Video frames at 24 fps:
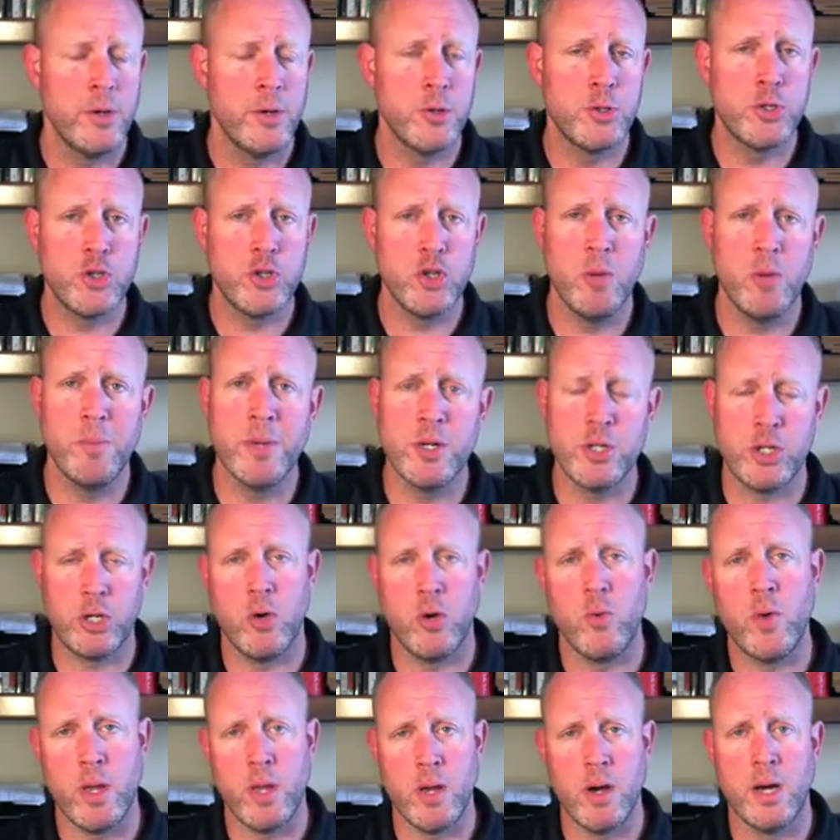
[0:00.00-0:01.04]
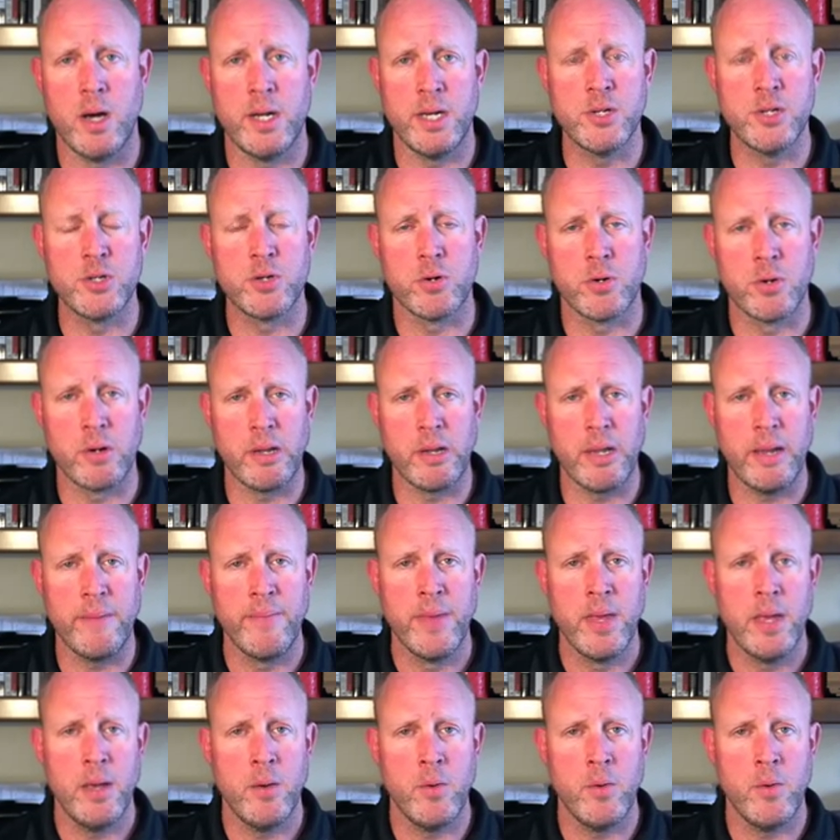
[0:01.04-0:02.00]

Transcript: there's so much going on internally.